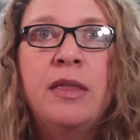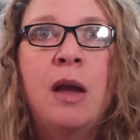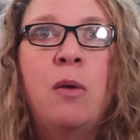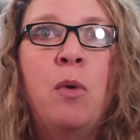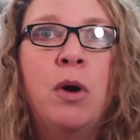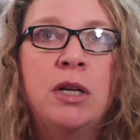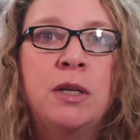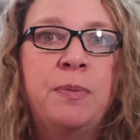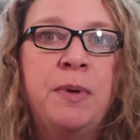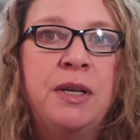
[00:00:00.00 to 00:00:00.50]
They
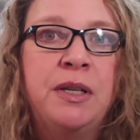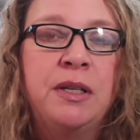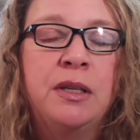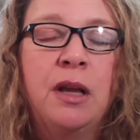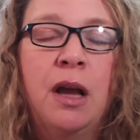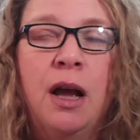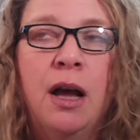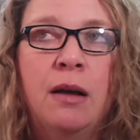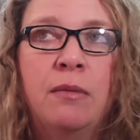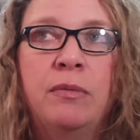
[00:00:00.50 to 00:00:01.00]
want to be
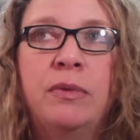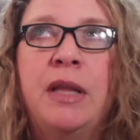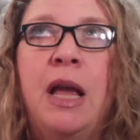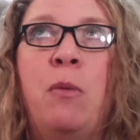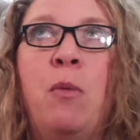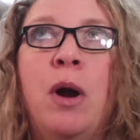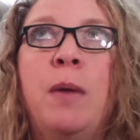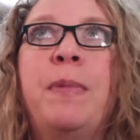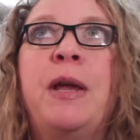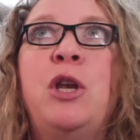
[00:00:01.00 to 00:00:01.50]
uh, they
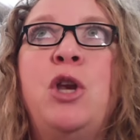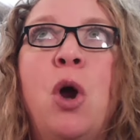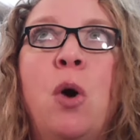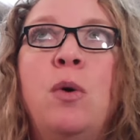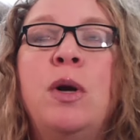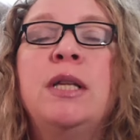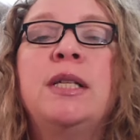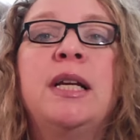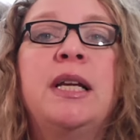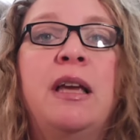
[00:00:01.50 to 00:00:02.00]
want to be
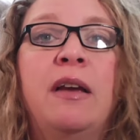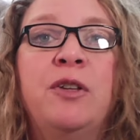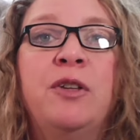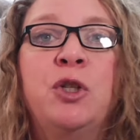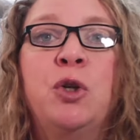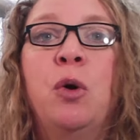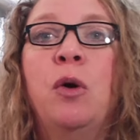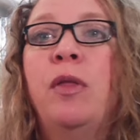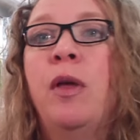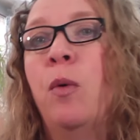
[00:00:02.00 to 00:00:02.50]
known as a gift
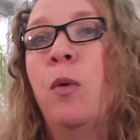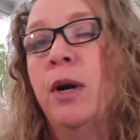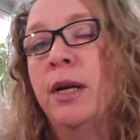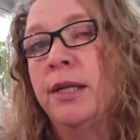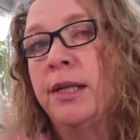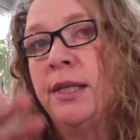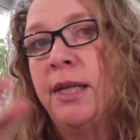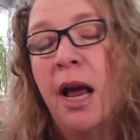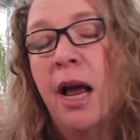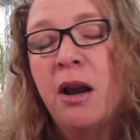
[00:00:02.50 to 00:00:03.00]
store. They want
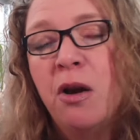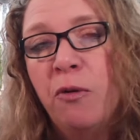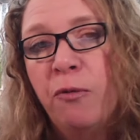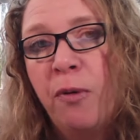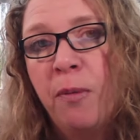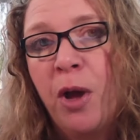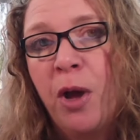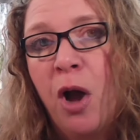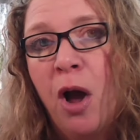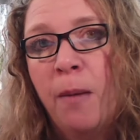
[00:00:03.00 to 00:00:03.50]
to stand out
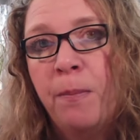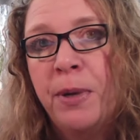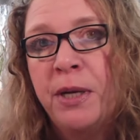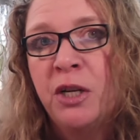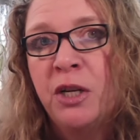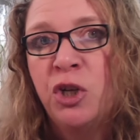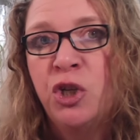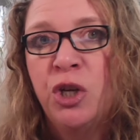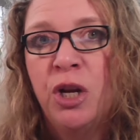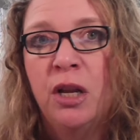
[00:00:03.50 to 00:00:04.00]
from the
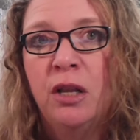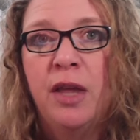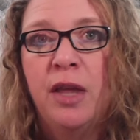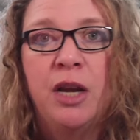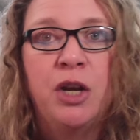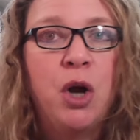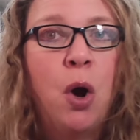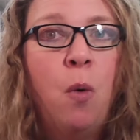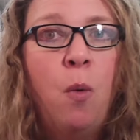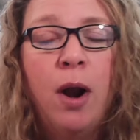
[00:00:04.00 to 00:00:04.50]
competition. They
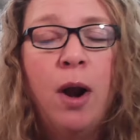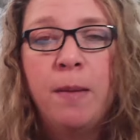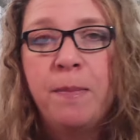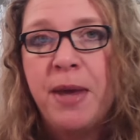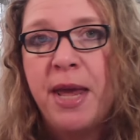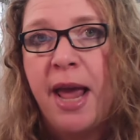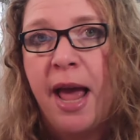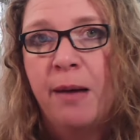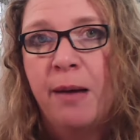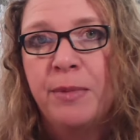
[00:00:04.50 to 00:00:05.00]
don't want to
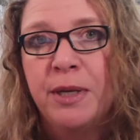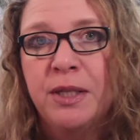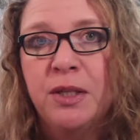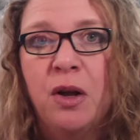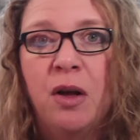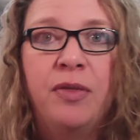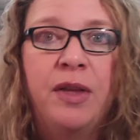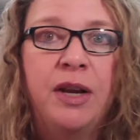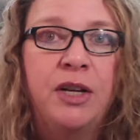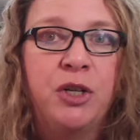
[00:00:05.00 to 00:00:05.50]
be
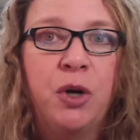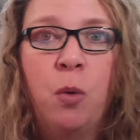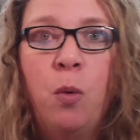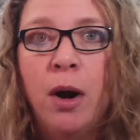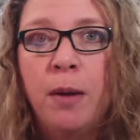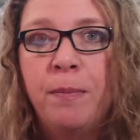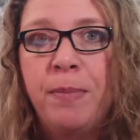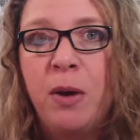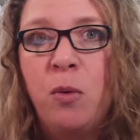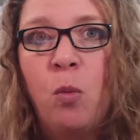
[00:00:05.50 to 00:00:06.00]
Amazon. They don't
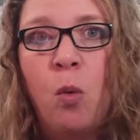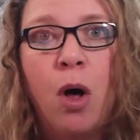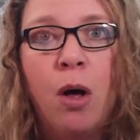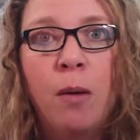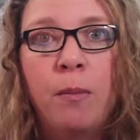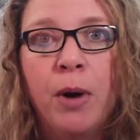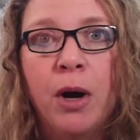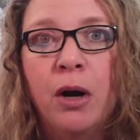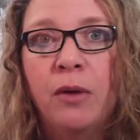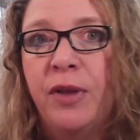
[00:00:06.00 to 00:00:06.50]
want to be
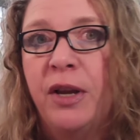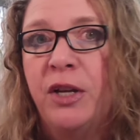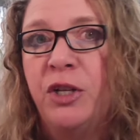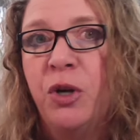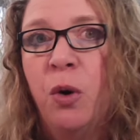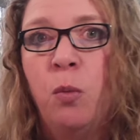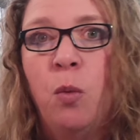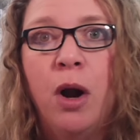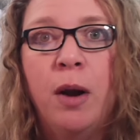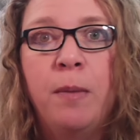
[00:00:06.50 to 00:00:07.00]
Walmart. They
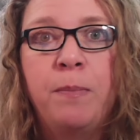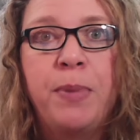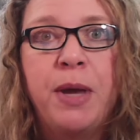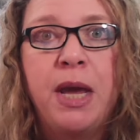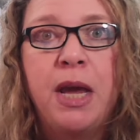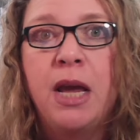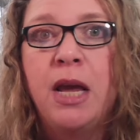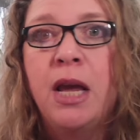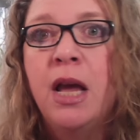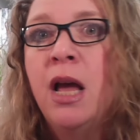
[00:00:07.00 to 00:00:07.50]
don't want to
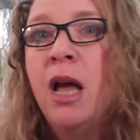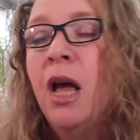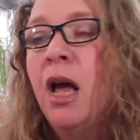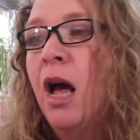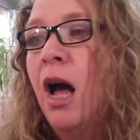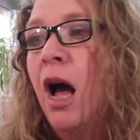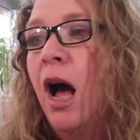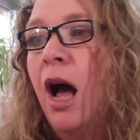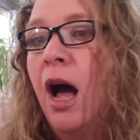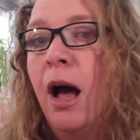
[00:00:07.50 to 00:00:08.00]
be
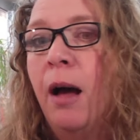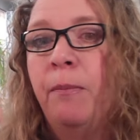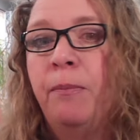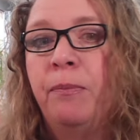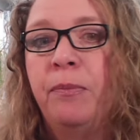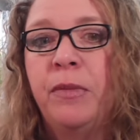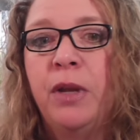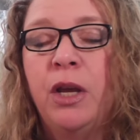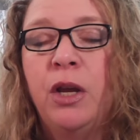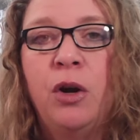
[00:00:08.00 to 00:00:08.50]

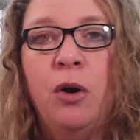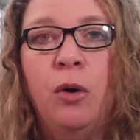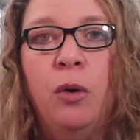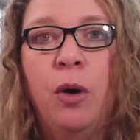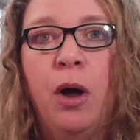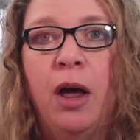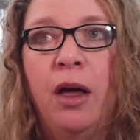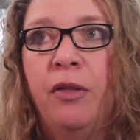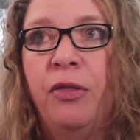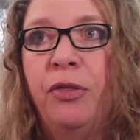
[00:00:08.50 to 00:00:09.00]
um, you know,
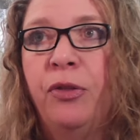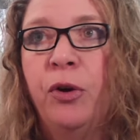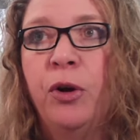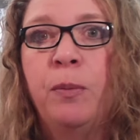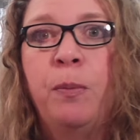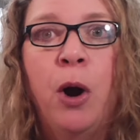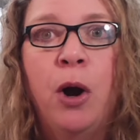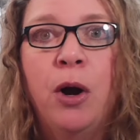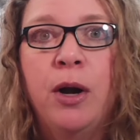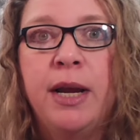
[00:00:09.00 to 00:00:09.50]
a
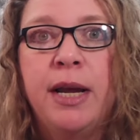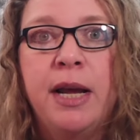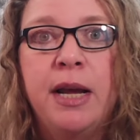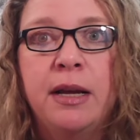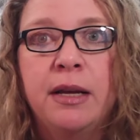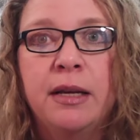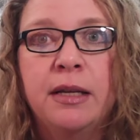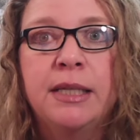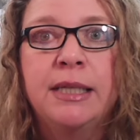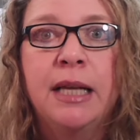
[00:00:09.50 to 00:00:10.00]
third
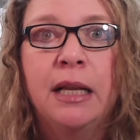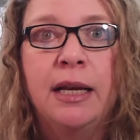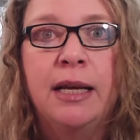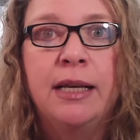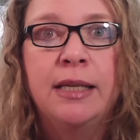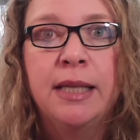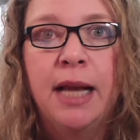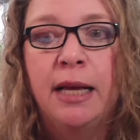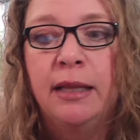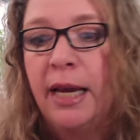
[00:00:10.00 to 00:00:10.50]
party
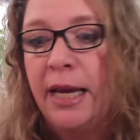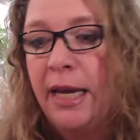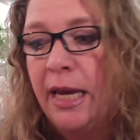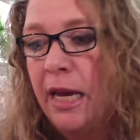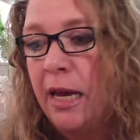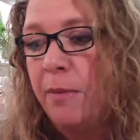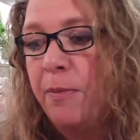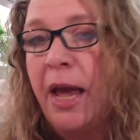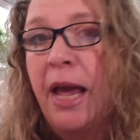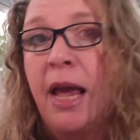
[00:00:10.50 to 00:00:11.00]
selling site like
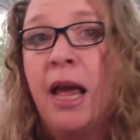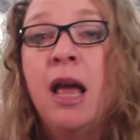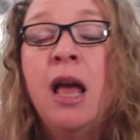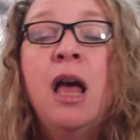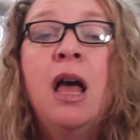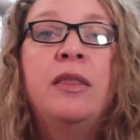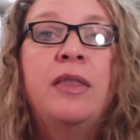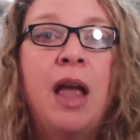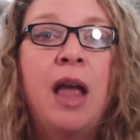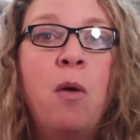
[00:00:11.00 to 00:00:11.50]
eBay,
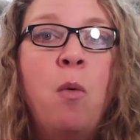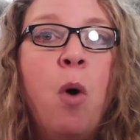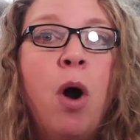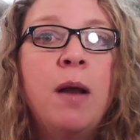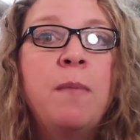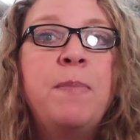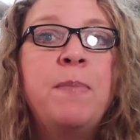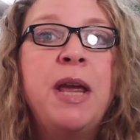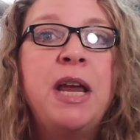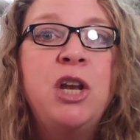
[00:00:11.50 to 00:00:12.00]
they
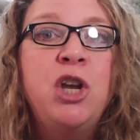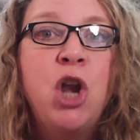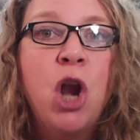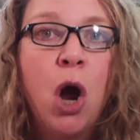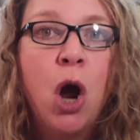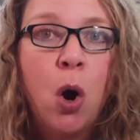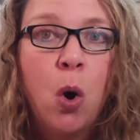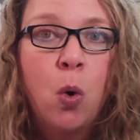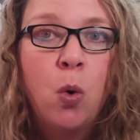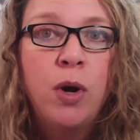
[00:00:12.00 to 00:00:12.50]
want to be
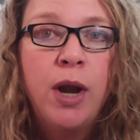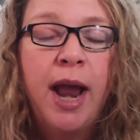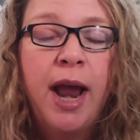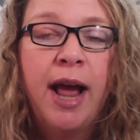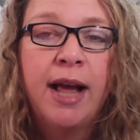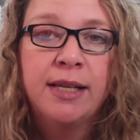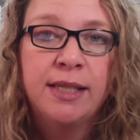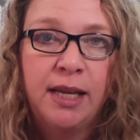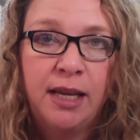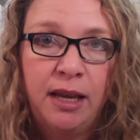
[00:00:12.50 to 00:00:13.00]
known
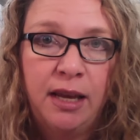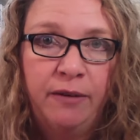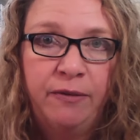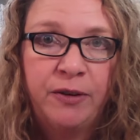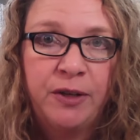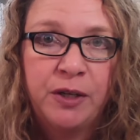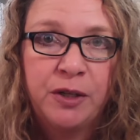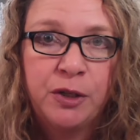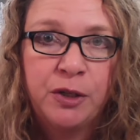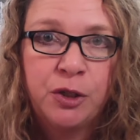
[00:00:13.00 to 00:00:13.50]
as a
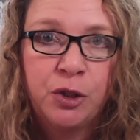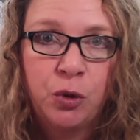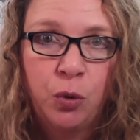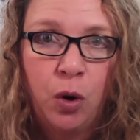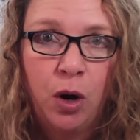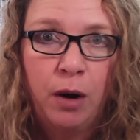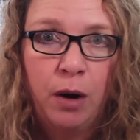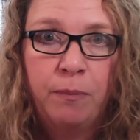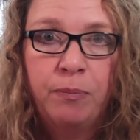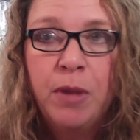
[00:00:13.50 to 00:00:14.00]
gift
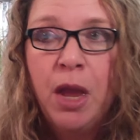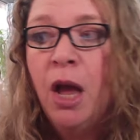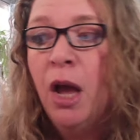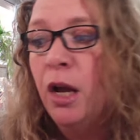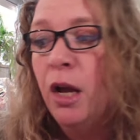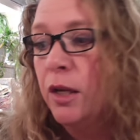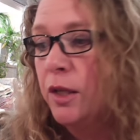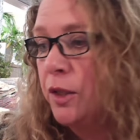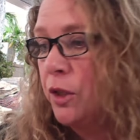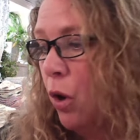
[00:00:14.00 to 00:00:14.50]
store.
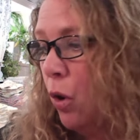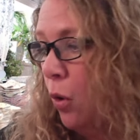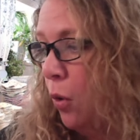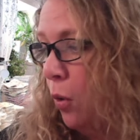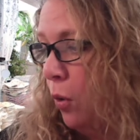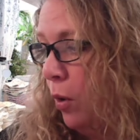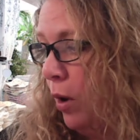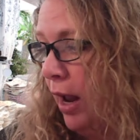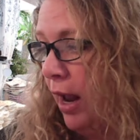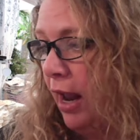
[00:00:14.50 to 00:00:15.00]

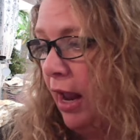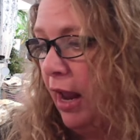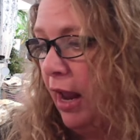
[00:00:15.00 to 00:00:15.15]
So